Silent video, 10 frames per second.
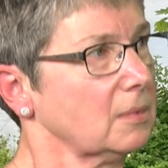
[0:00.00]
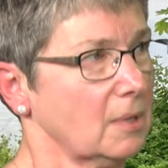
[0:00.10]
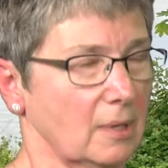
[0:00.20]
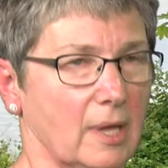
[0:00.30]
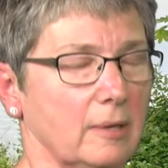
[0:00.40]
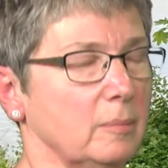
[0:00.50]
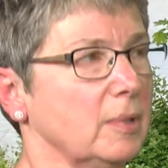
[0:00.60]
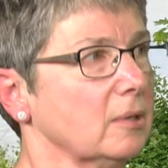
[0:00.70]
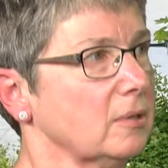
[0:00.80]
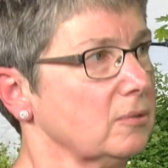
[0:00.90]
a lot of
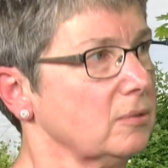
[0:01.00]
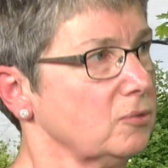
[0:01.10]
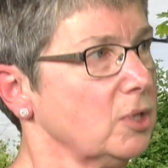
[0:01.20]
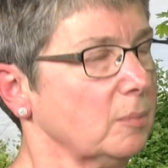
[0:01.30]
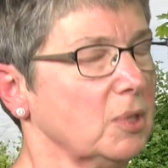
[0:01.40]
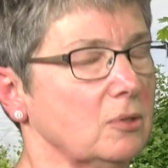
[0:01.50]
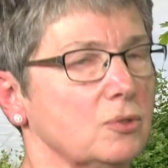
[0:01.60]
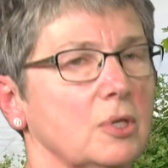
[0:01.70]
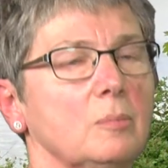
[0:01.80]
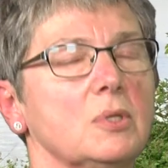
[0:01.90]
billiard
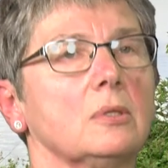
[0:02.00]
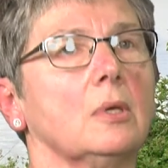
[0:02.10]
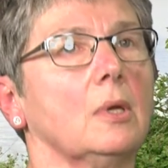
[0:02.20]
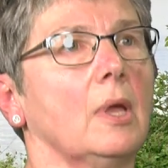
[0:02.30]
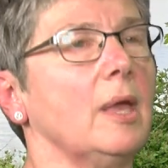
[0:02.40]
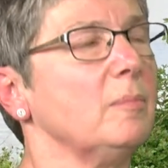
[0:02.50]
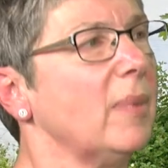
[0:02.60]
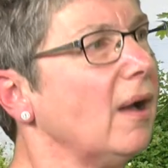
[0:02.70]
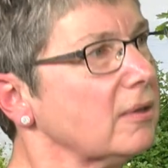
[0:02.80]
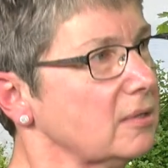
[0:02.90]
championships, and
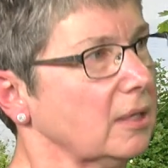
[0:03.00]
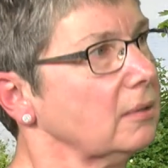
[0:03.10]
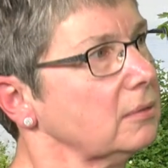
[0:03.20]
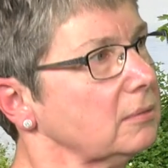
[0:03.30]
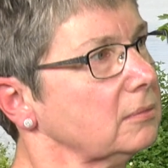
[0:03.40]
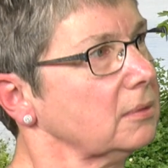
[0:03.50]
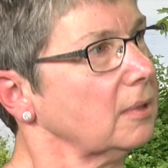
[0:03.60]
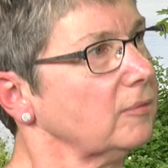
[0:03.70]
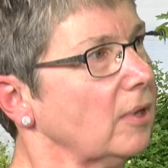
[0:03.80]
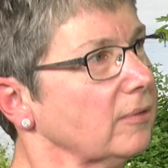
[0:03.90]
boxing,
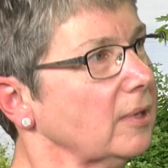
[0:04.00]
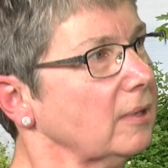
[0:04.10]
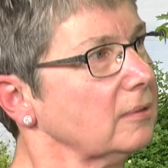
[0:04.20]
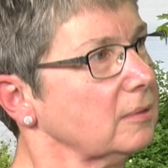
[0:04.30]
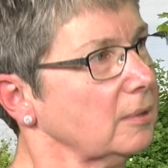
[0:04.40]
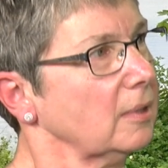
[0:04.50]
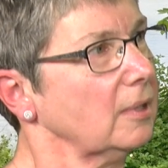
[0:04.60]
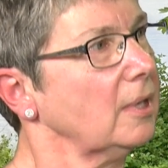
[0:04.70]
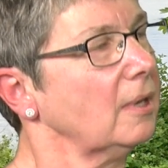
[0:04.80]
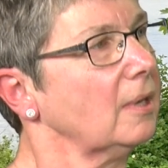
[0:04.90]
of all things. Oh, I didn't know that
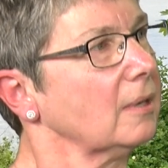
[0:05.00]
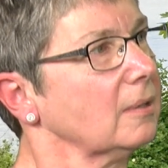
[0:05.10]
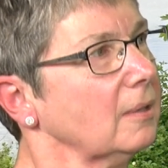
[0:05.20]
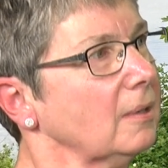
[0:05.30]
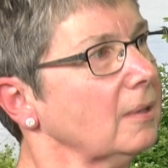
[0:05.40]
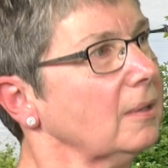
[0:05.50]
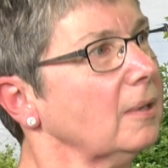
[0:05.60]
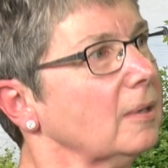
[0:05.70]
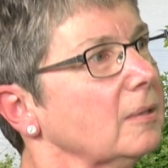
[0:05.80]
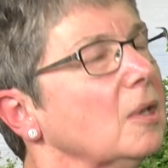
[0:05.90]
yeah. either.
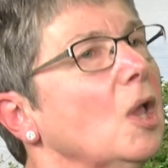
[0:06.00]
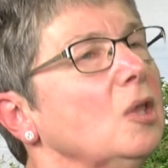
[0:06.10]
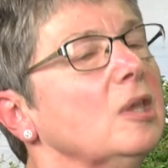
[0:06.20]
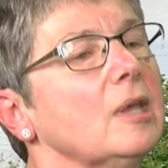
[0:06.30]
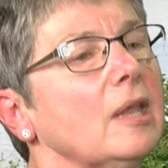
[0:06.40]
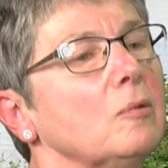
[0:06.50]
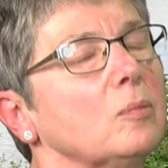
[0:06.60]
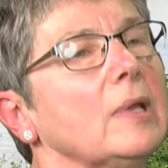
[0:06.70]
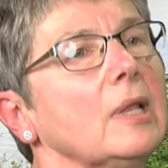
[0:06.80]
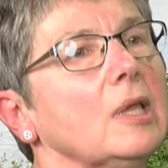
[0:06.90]
Yeah, you got to
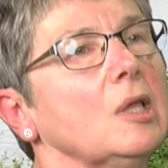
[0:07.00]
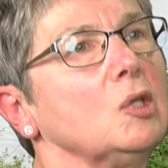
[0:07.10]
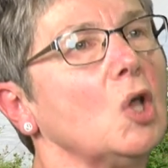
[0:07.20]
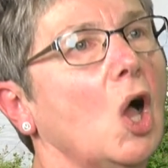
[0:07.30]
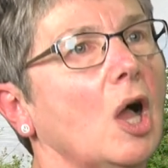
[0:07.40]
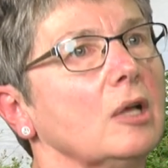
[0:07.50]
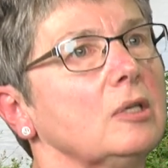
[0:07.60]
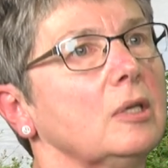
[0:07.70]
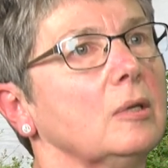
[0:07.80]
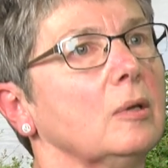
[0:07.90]
really
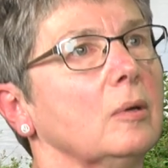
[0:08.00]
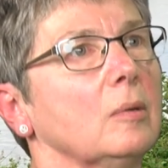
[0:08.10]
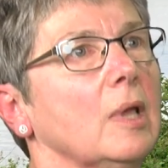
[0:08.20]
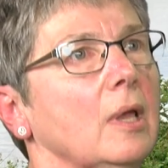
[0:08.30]
talk to